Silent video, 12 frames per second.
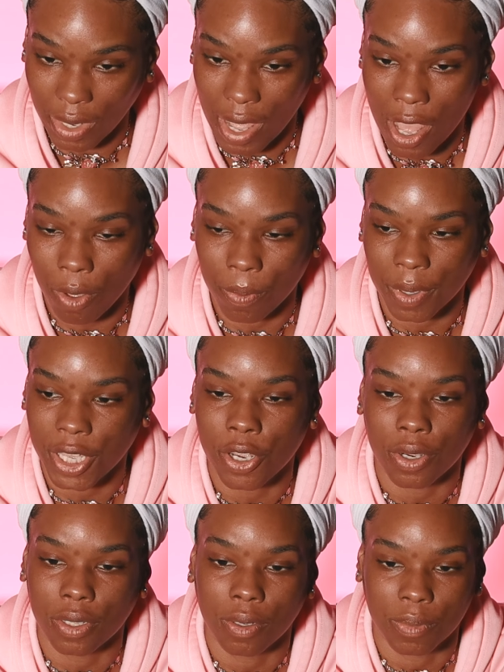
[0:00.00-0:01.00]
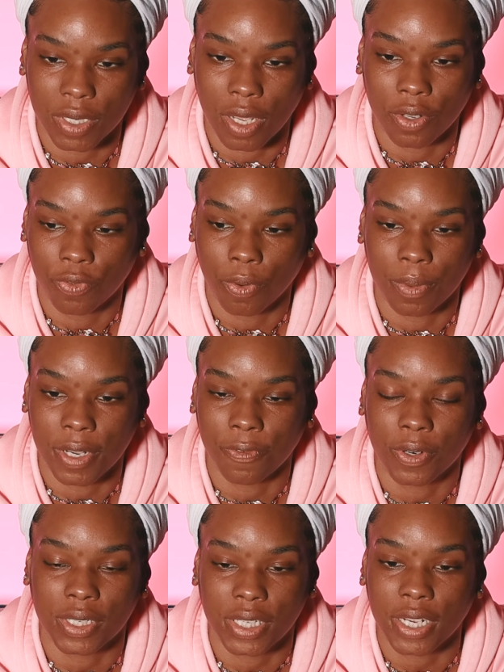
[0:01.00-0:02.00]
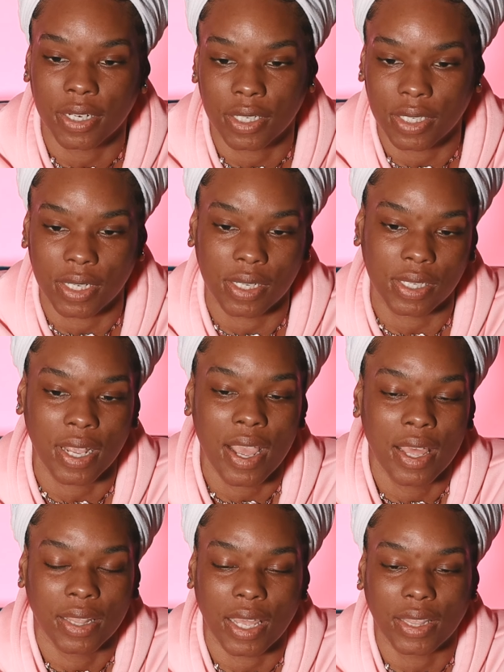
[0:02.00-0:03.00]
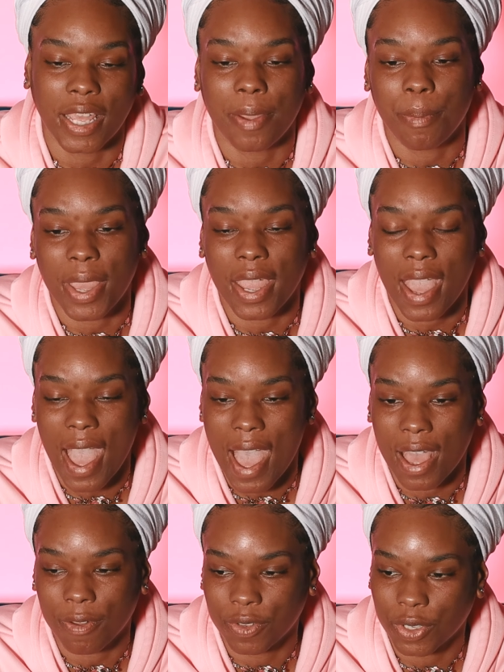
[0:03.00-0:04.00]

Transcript: help cure themselves from different sicknesses that they may have.